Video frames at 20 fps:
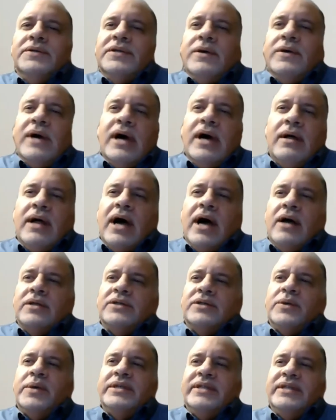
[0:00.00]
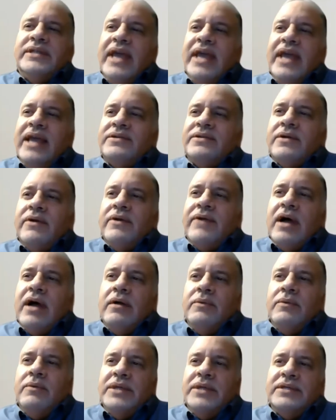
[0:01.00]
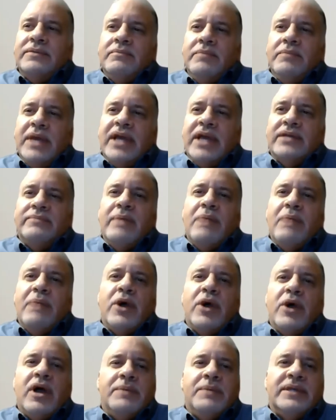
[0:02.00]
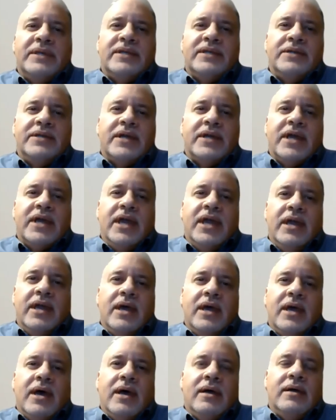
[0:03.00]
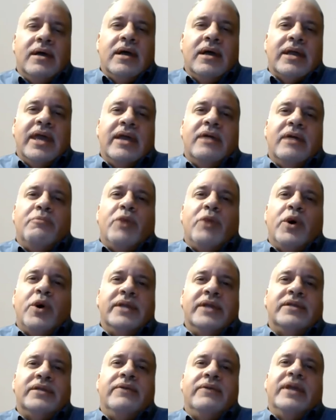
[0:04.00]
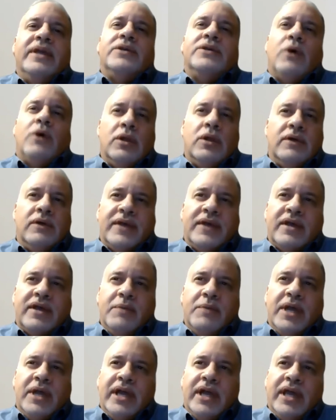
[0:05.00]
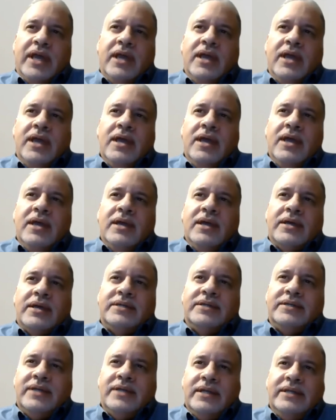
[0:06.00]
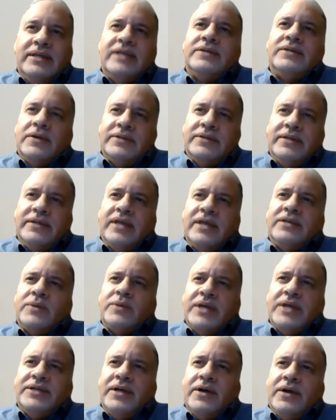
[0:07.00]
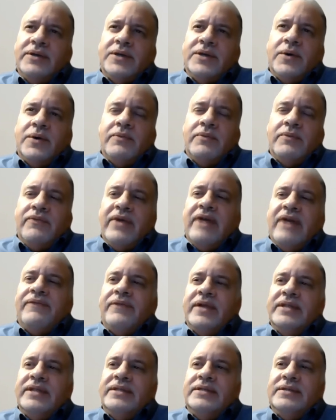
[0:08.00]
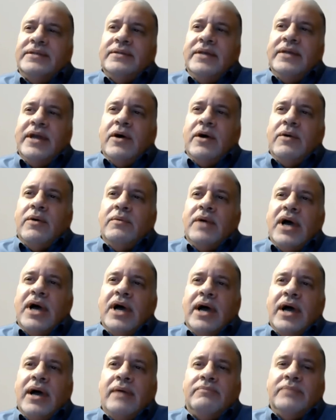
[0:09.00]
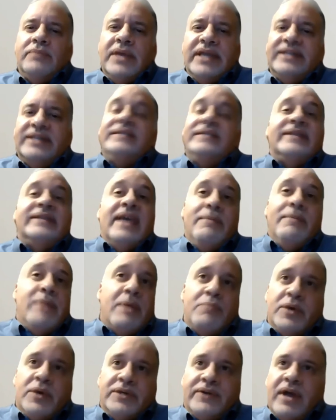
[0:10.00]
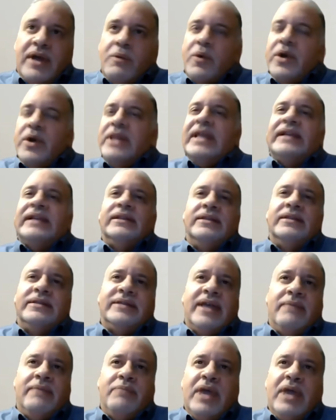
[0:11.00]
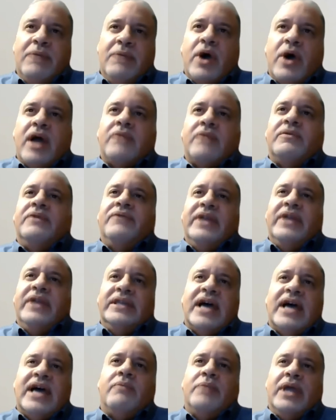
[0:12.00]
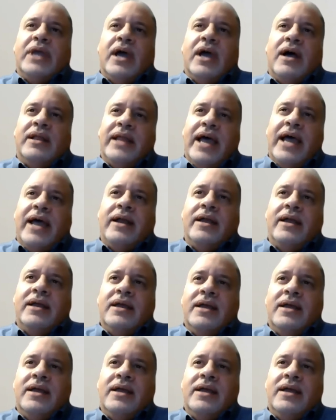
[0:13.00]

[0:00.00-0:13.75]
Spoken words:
so I'll twist the answer around, because Member Hub is such a key component to all of the community. because this question also referenced, it's the same members, right? We're electing the same people. How do we reach out beyond that?